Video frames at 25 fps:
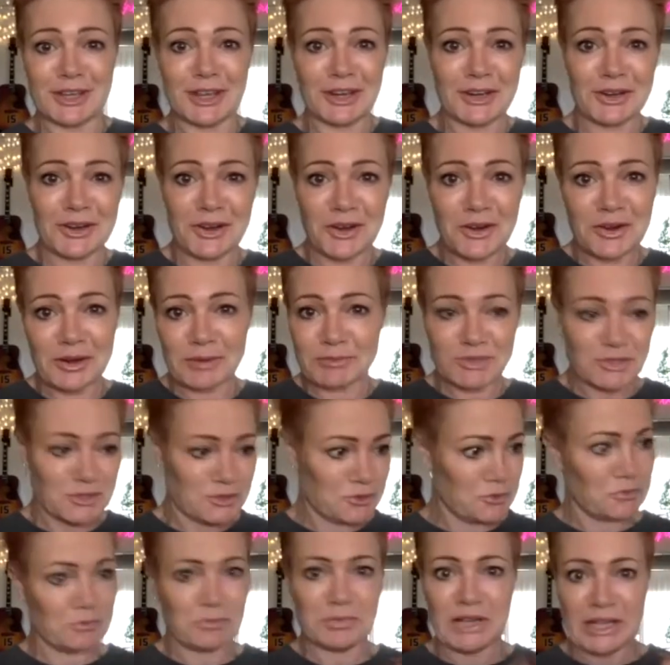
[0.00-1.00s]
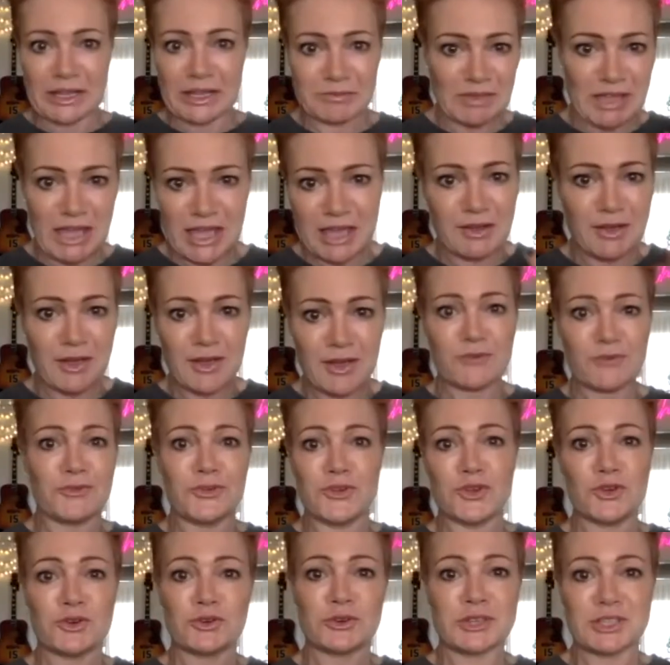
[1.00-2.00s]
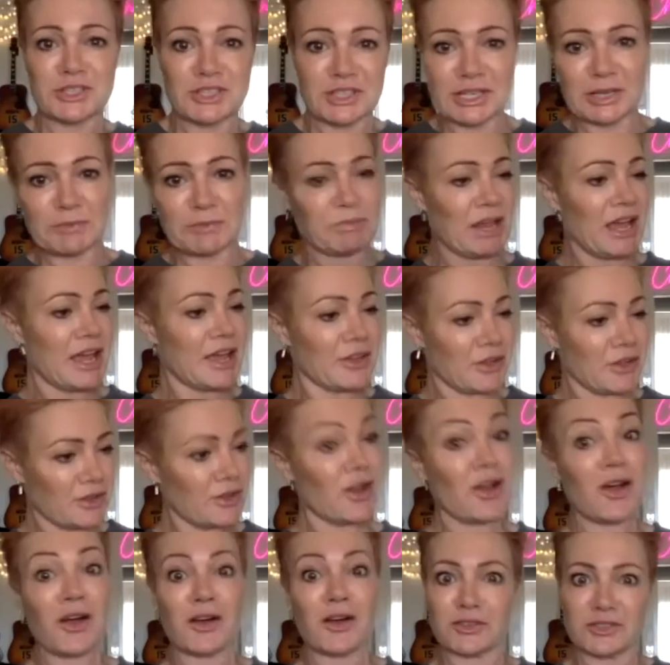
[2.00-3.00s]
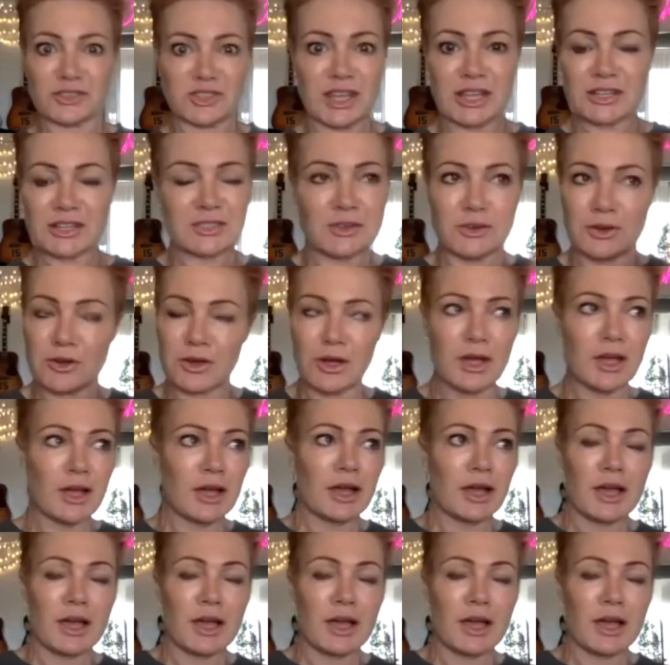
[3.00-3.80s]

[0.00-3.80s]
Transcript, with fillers: I don't know. I'm still like there furiously playing, going, oh, it's that song.